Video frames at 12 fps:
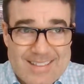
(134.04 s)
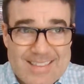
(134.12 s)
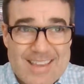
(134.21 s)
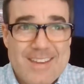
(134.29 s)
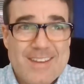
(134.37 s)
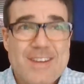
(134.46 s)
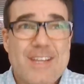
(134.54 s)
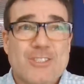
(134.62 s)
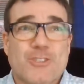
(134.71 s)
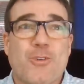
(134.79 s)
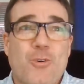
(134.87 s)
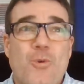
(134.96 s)

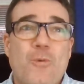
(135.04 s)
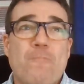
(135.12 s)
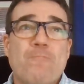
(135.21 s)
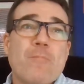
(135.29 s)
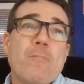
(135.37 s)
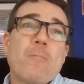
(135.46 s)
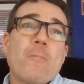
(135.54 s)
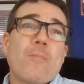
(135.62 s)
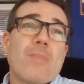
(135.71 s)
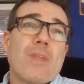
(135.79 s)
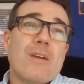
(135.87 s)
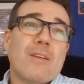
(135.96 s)
initial
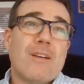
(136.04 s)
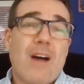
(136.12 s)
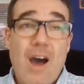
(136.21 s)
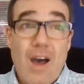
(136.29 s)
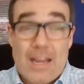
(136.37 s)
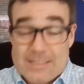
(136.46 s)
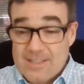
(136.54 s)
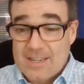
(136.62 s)
odds,